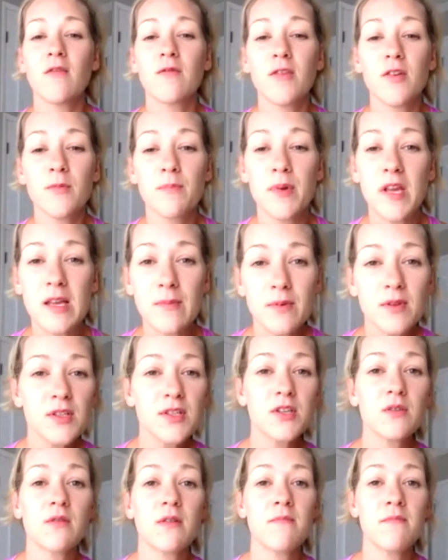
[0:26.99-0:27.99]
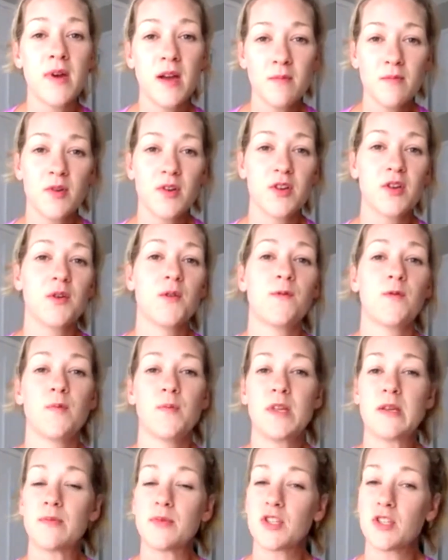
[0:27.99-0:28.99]
for people to remember you, for
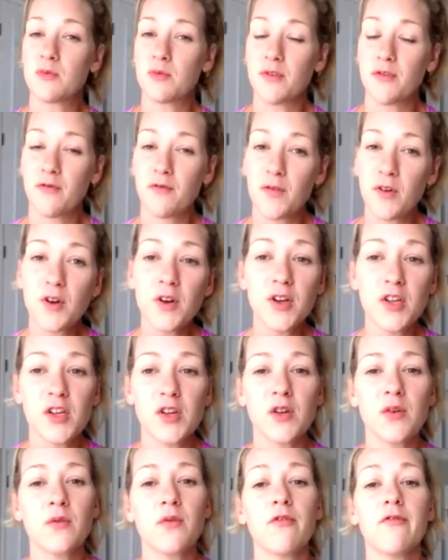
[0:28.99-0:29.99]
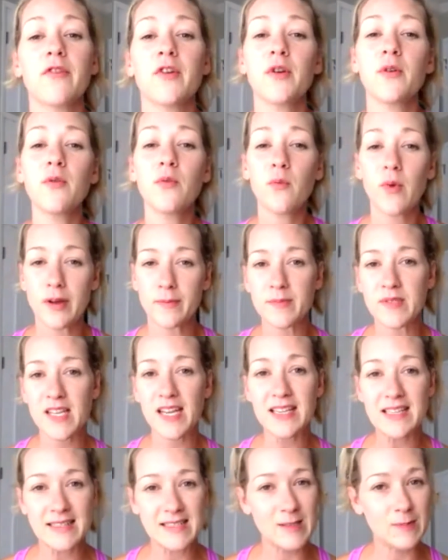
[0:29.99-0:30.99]
people to refer you, for your
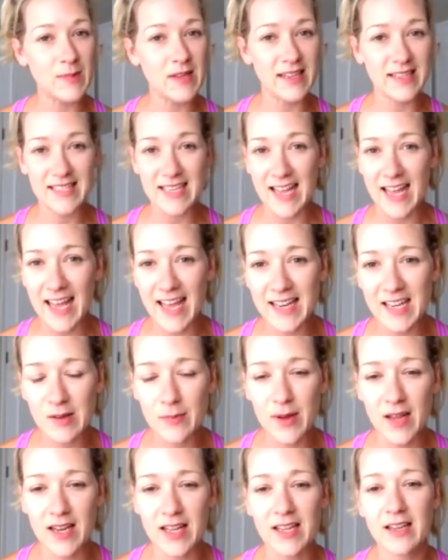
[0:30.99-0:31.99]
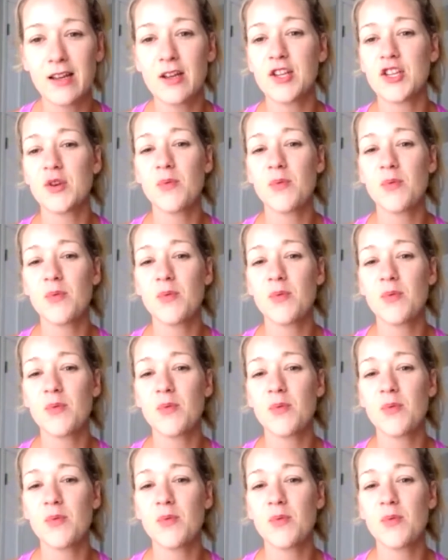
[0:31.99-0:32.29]
website to speak to anybody,